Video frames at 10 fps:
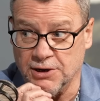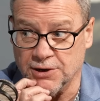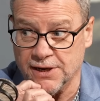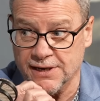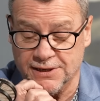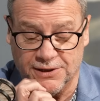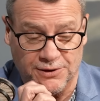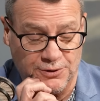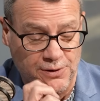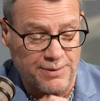on, eh? Let's
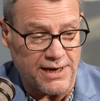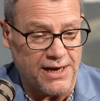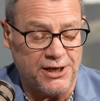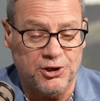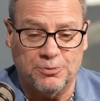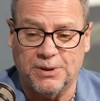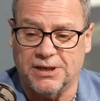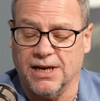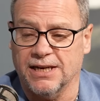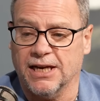not talk about age.
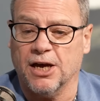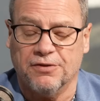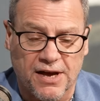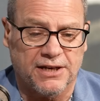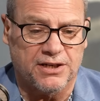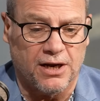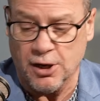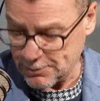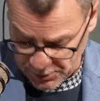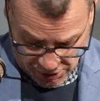But Nico, thanks. I
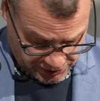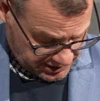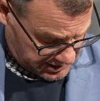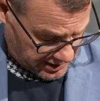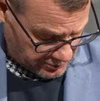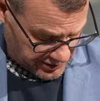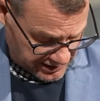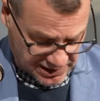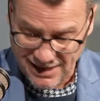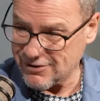hope you noticed that I'm
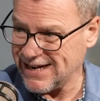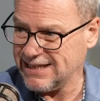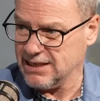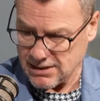wearing direct